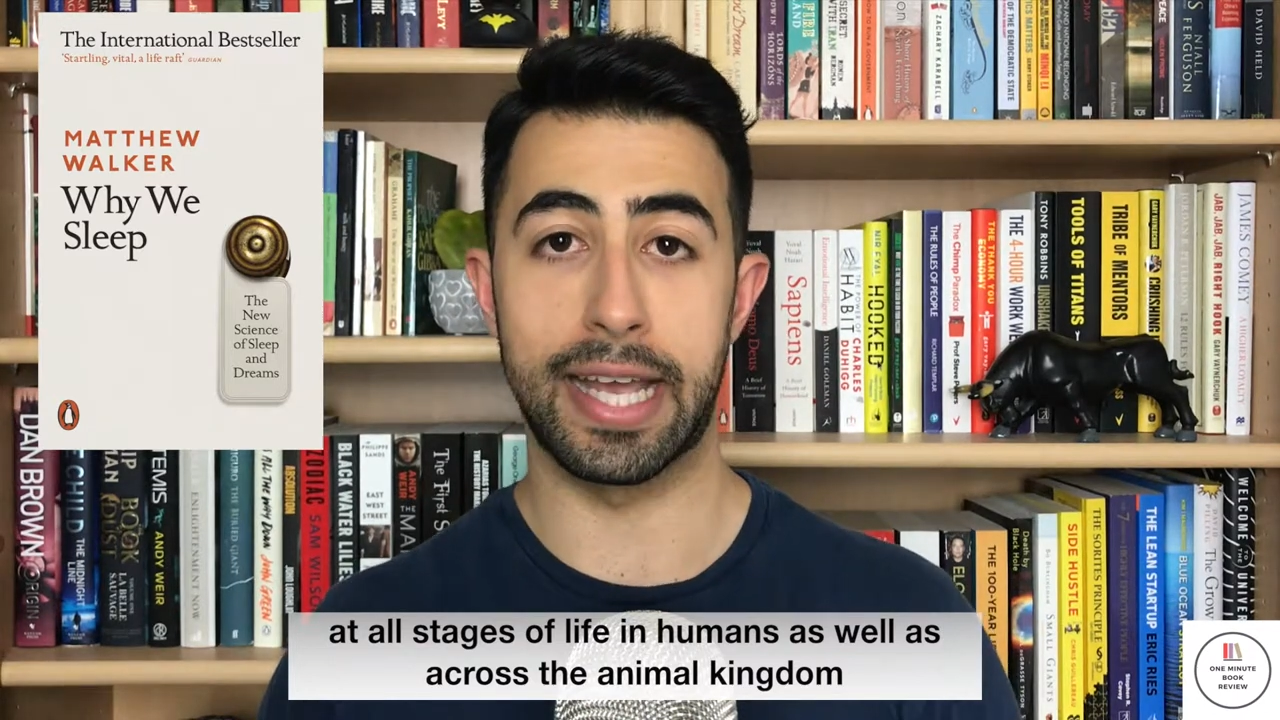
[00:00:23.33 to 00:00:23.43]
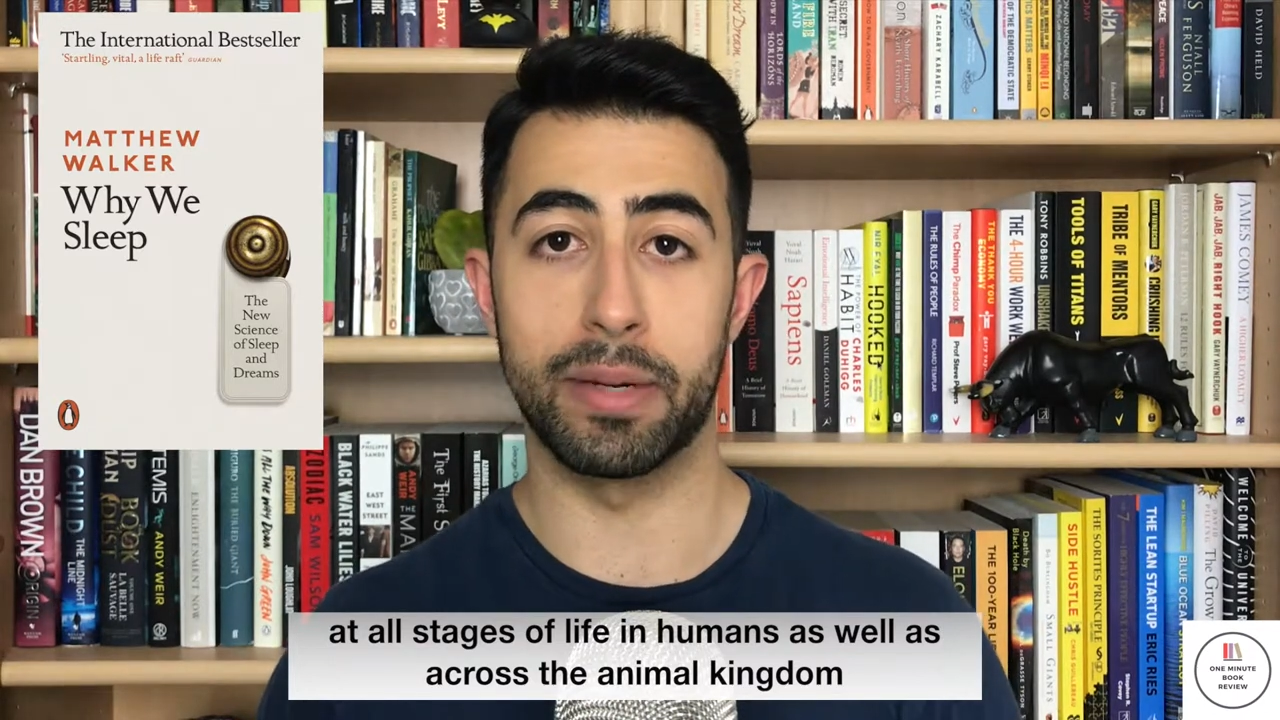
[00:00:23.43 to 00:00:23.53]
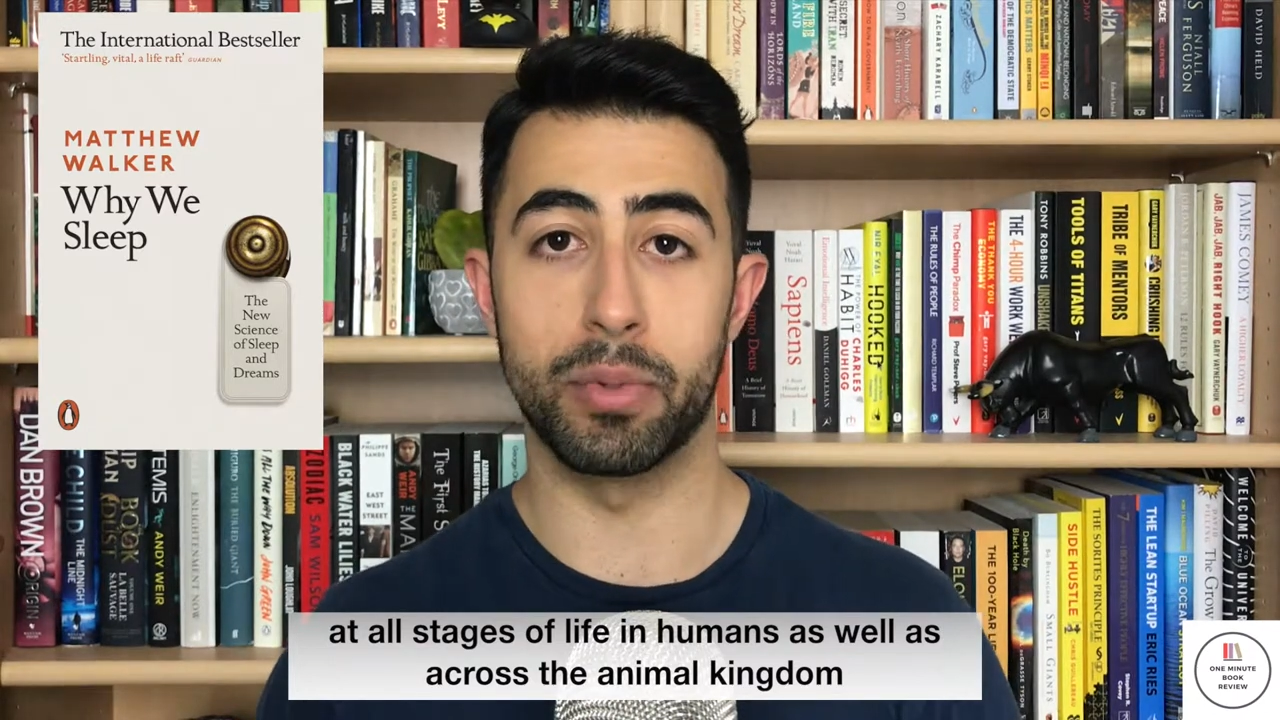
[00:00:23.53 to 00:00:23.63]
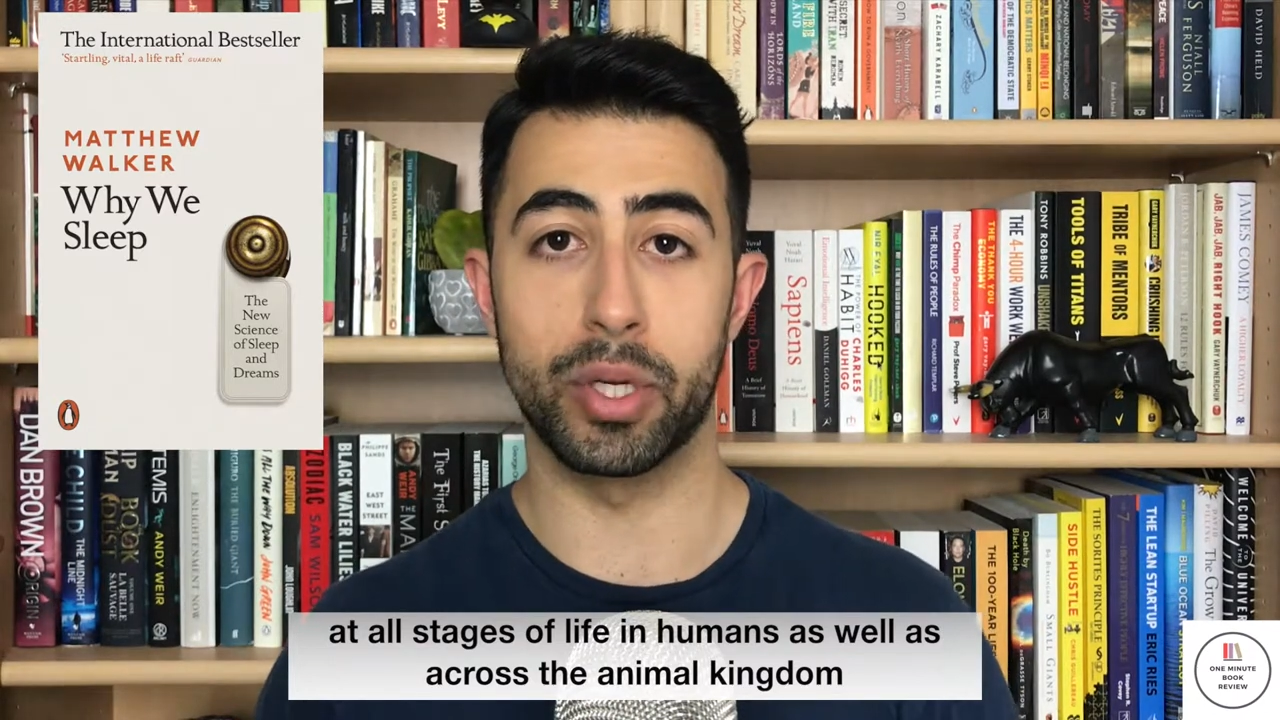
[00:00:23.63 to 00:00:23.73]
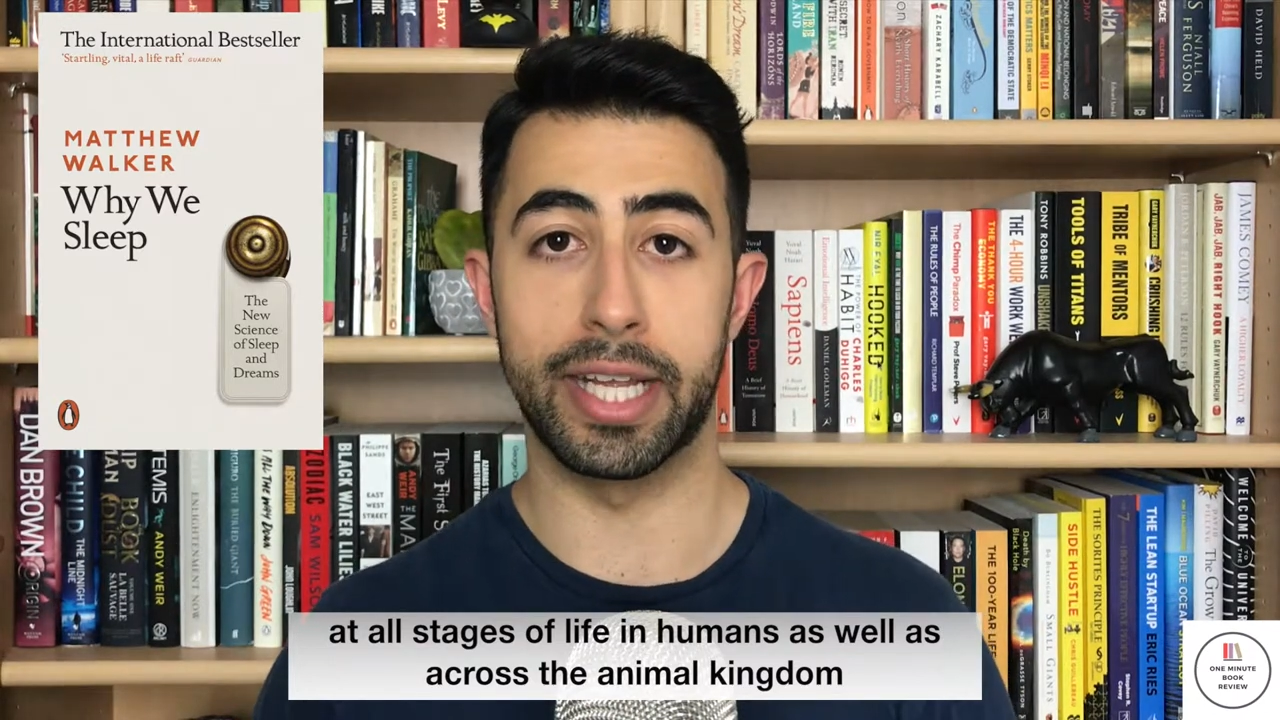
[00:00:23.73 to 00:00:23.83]

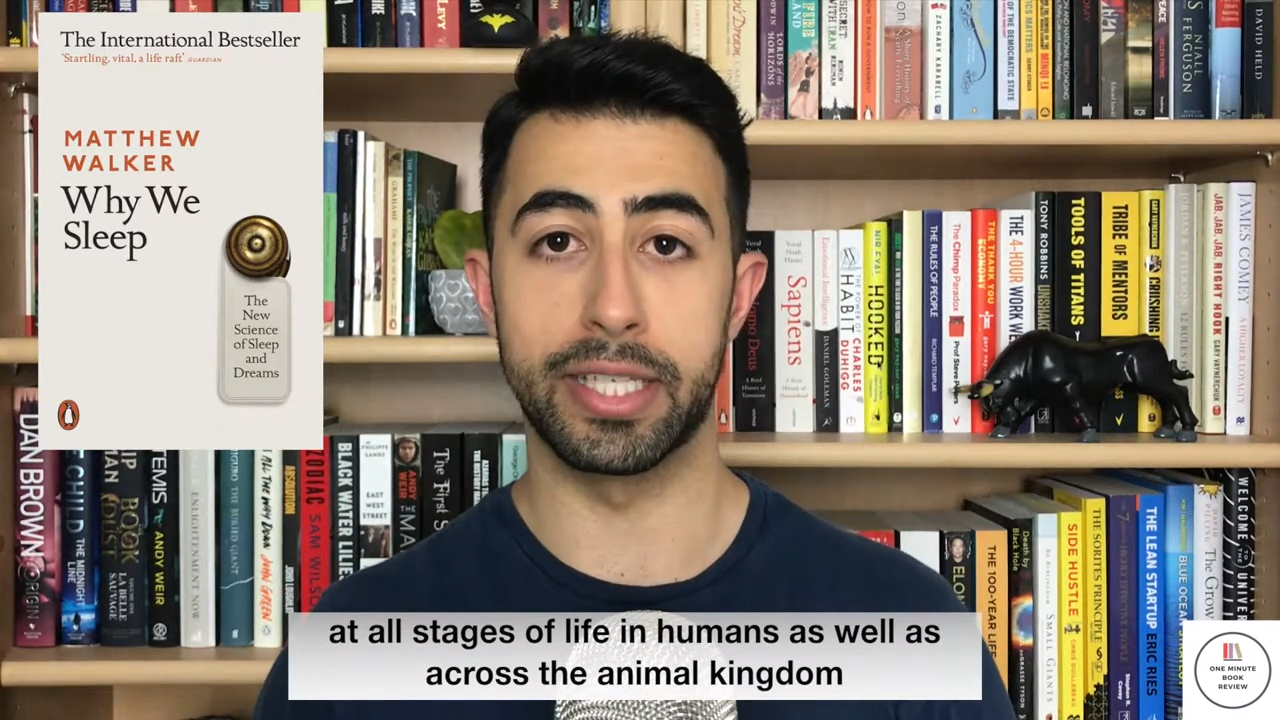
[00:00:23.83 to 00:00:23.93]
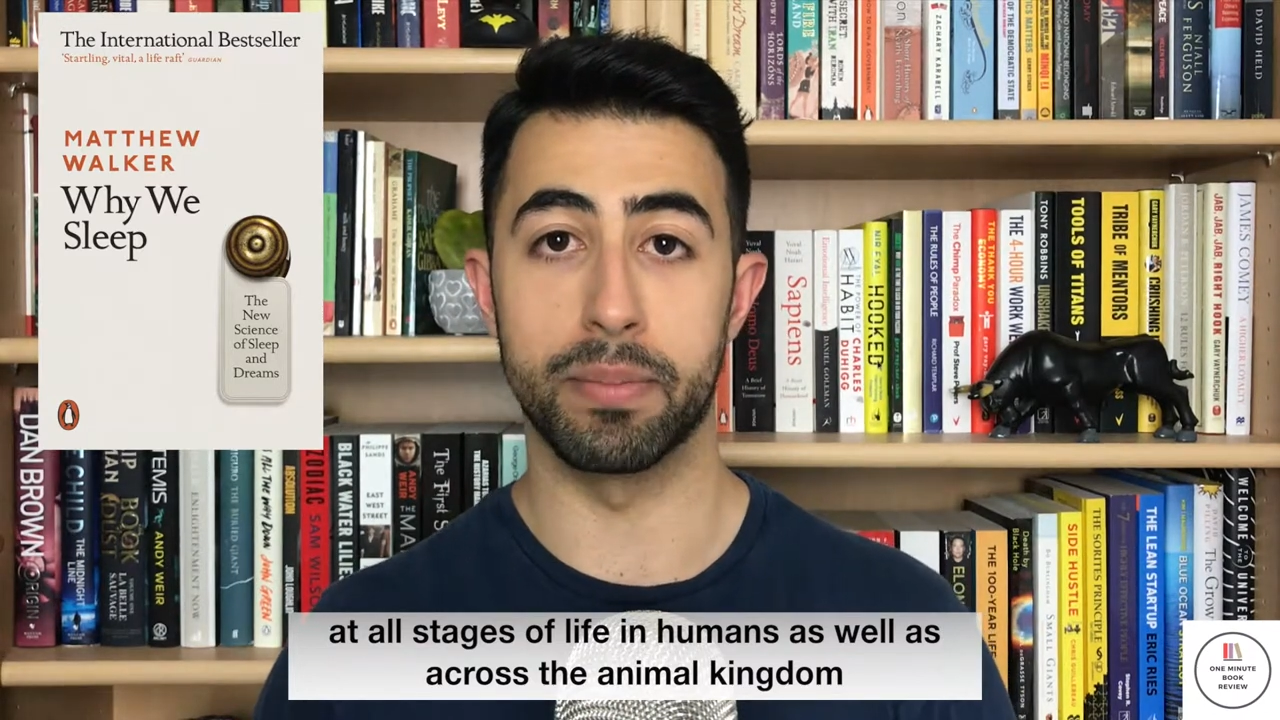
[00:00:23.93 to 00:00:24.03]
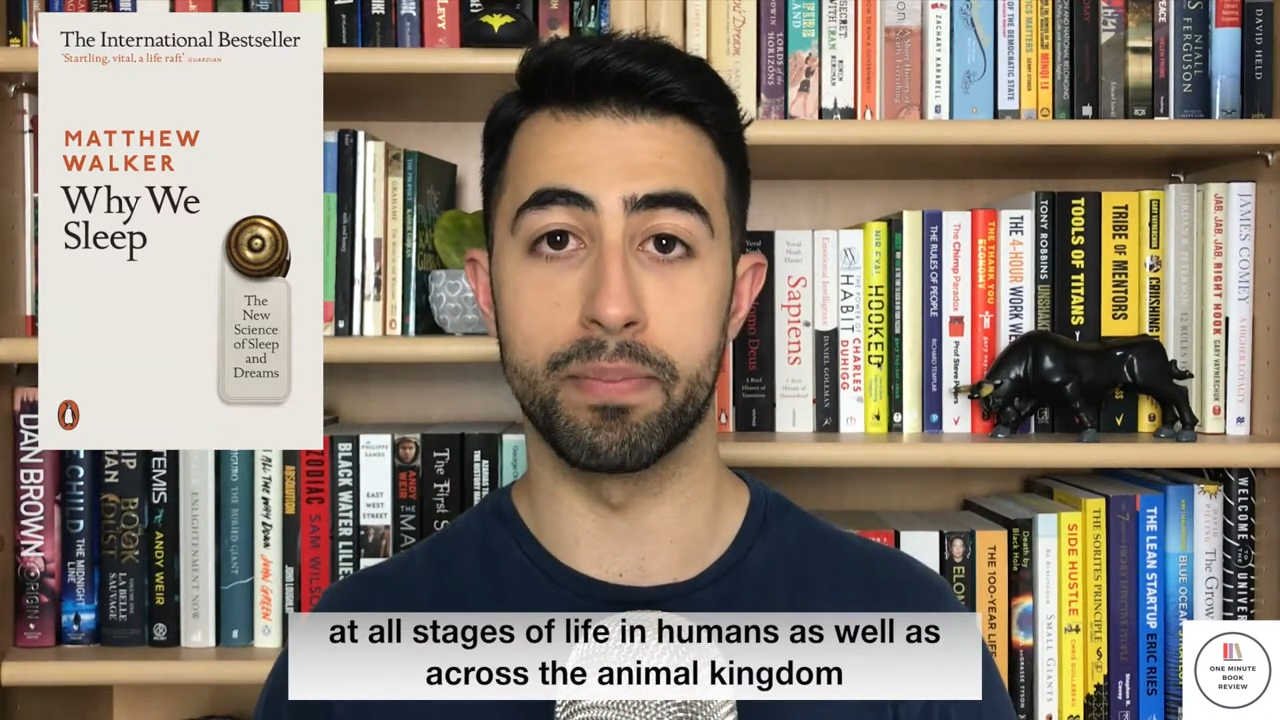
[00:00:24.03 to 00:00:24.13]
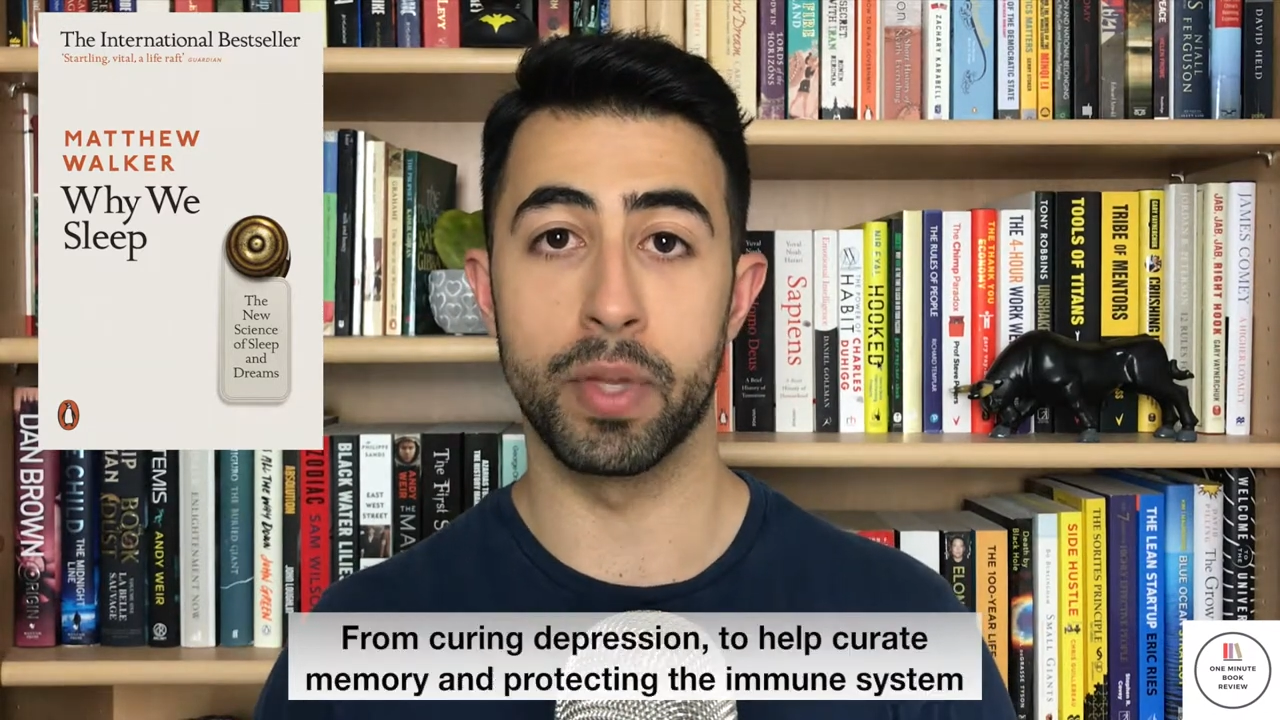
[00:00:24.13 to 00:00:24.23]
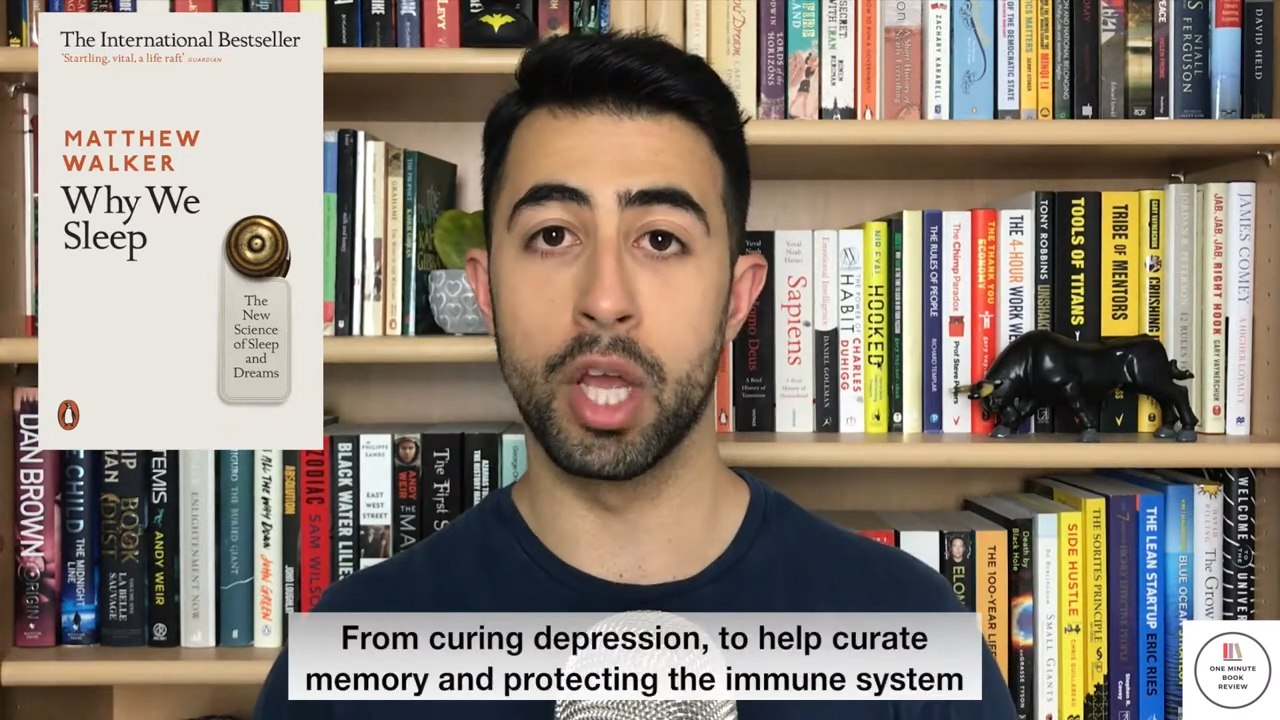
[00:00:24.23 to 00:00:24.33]
animal kingdom.